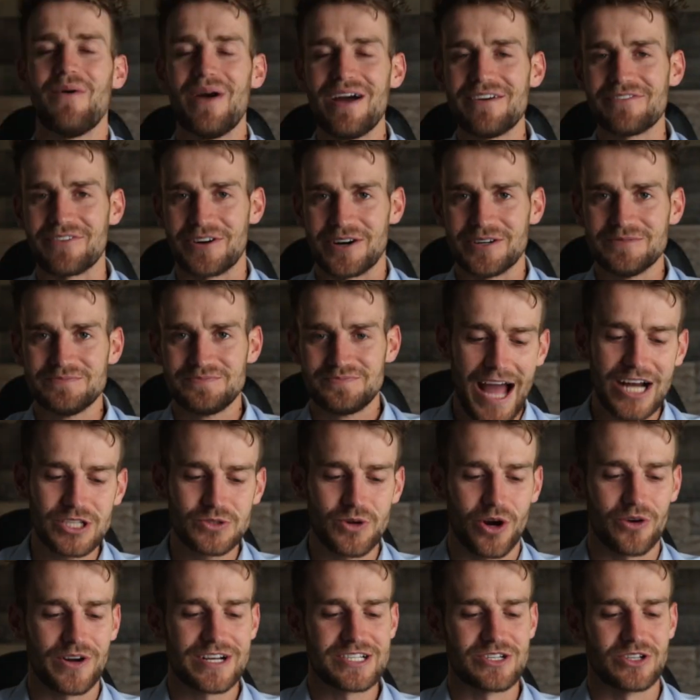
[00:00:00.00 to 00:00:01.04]
However, back
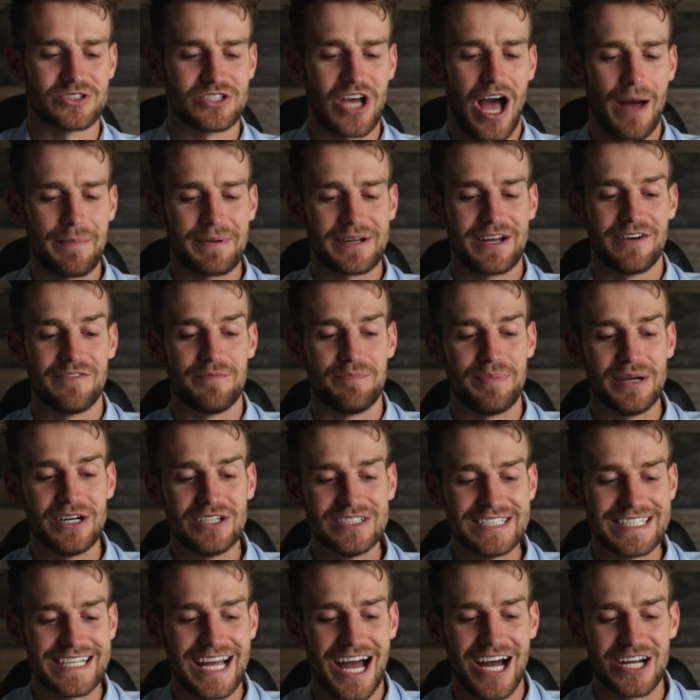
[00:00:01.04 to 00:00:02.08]
to our original topic of
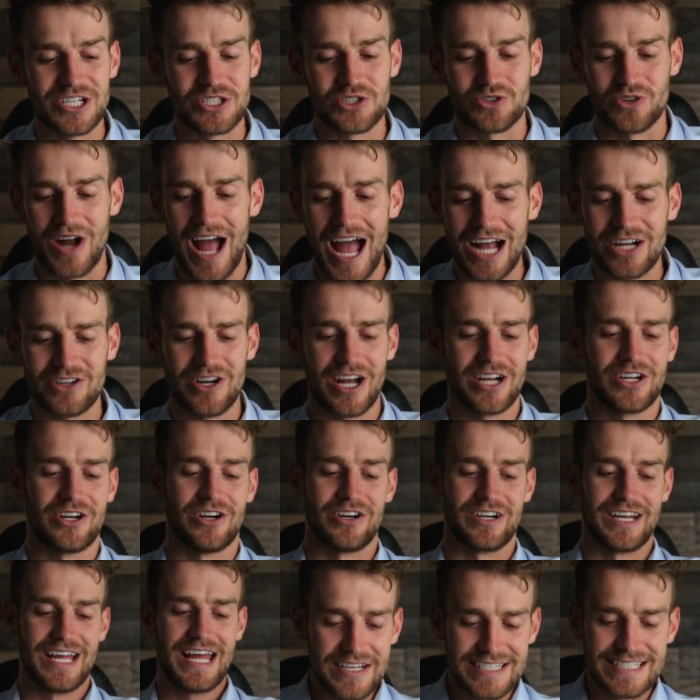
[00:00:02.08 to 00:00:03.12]
building a track
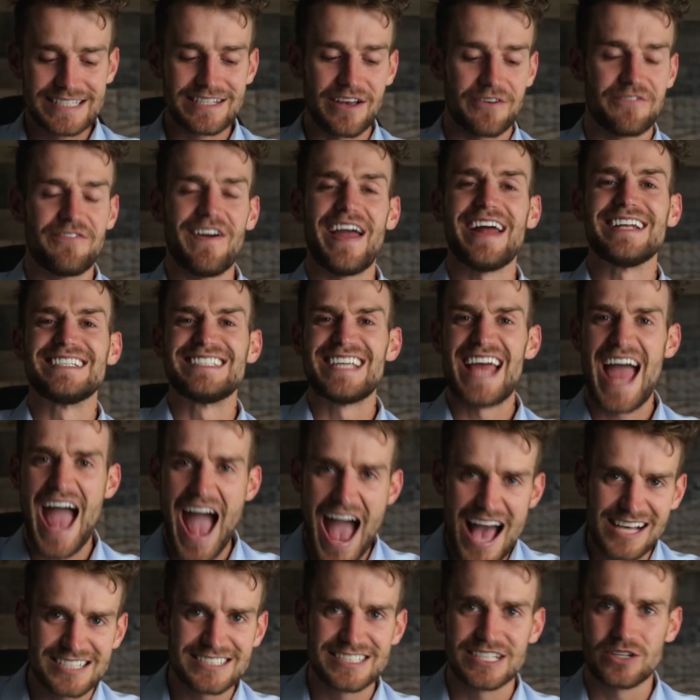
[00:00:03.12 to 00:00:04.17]
record. This is a
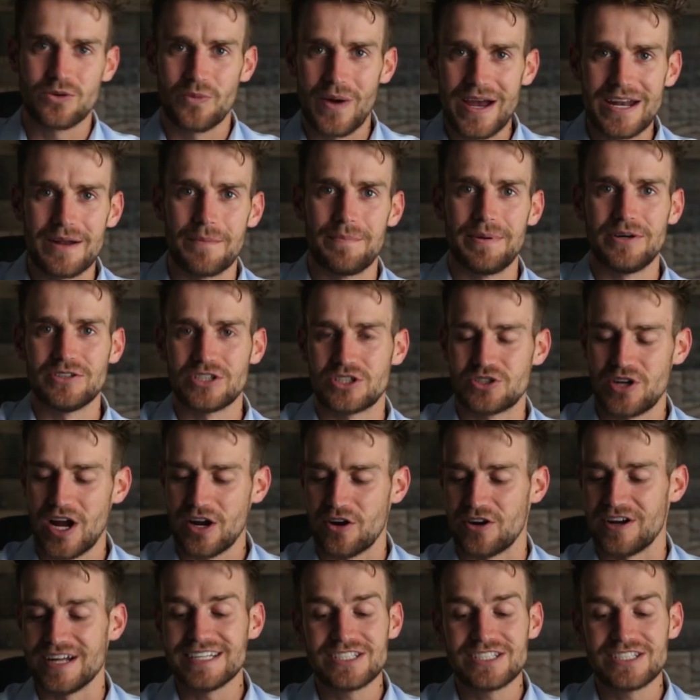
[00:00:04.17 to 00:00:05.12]
fantastic way to build a track